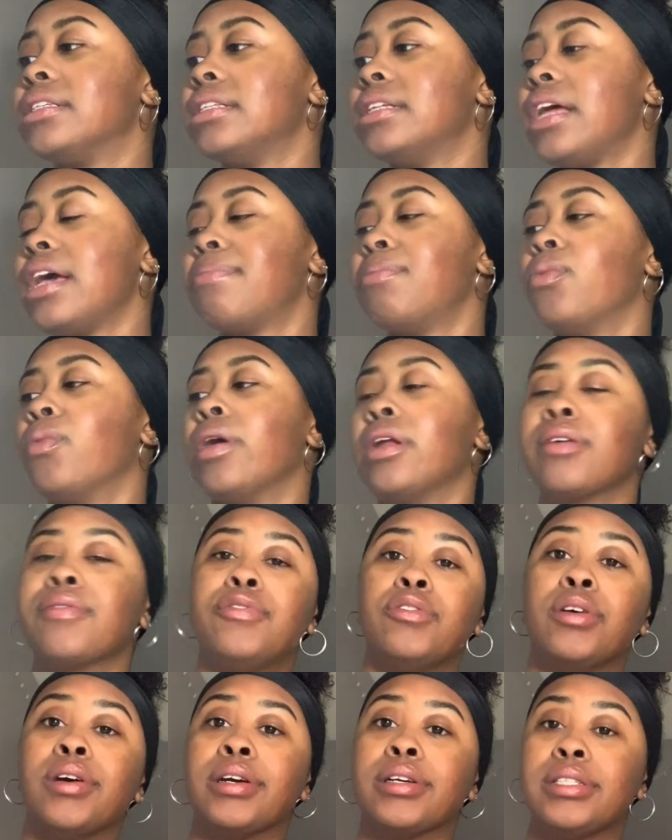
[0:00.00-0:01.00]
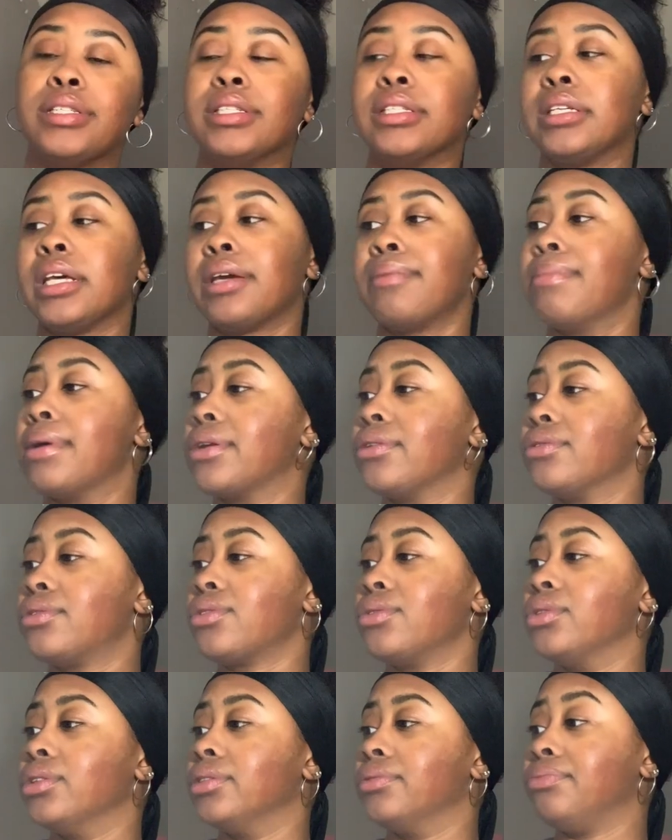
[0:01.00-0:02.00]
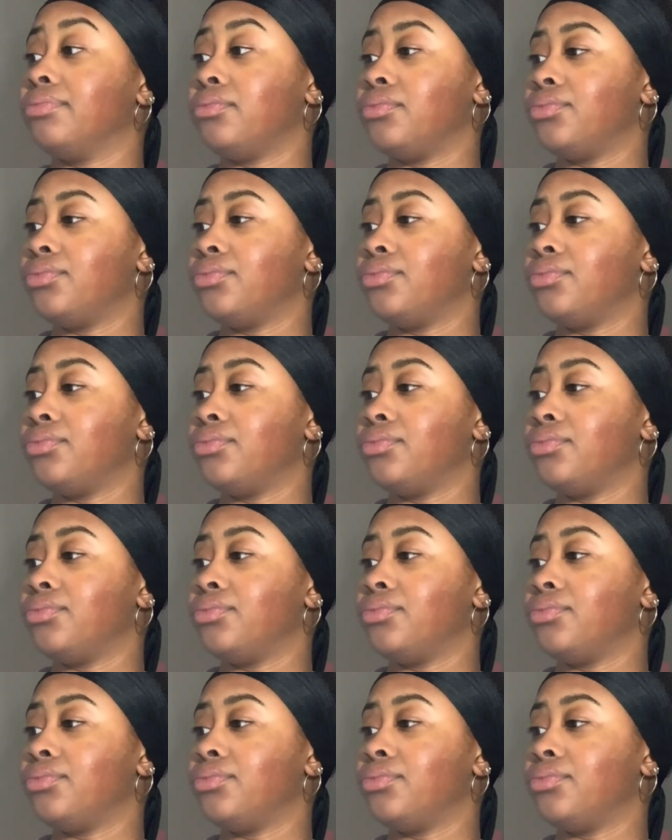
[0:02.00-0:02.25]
is the day I've been waiting for since like middle school.